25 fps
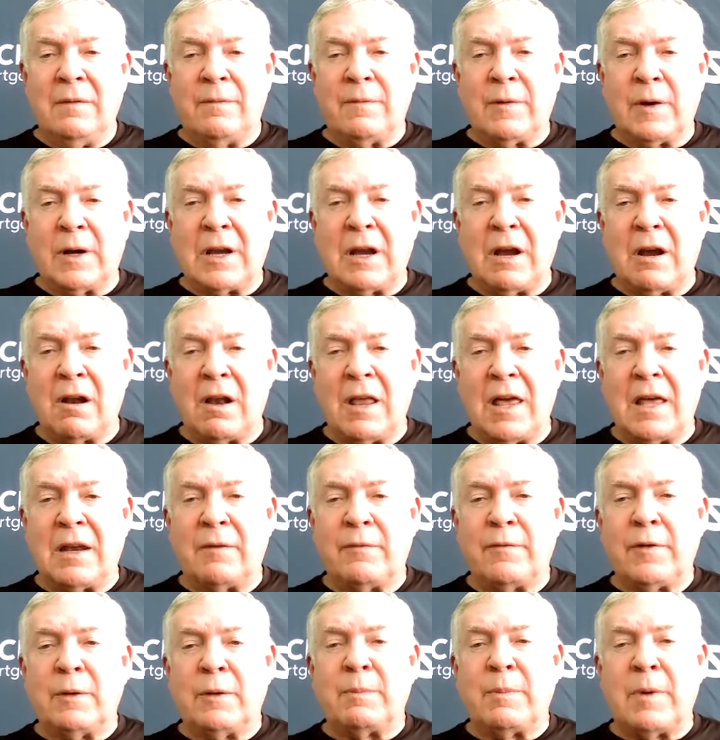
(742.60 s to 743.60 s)
for Carolina
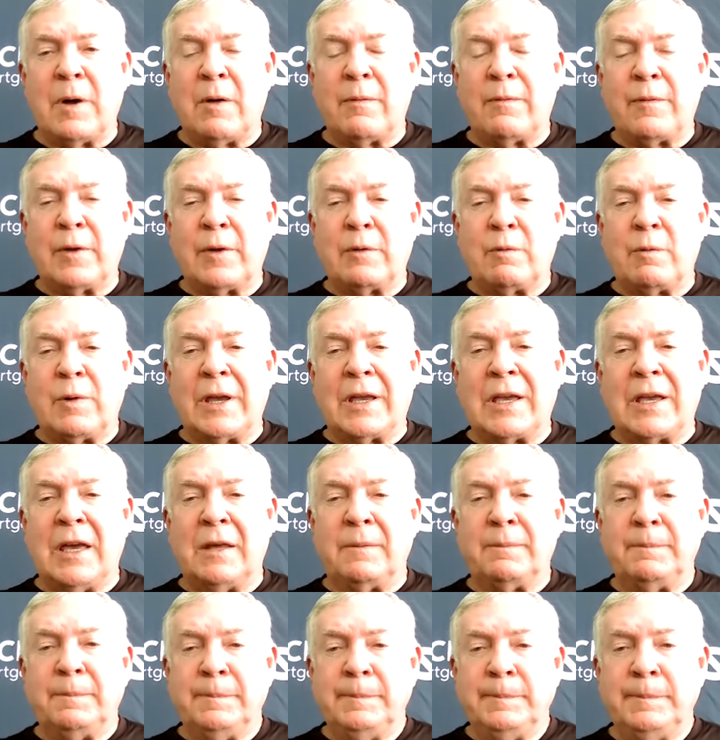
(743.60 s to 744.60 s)
football for the
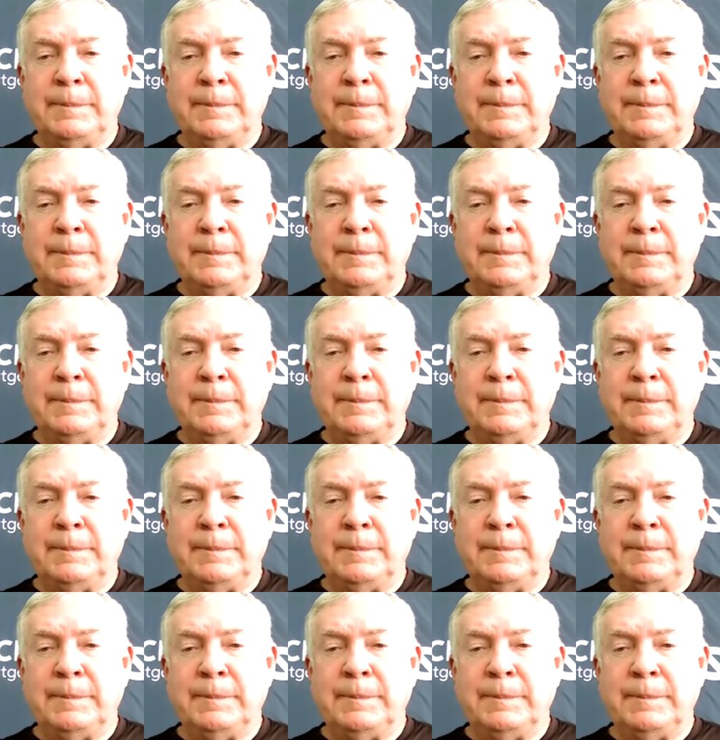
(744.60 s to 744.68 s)
weekend.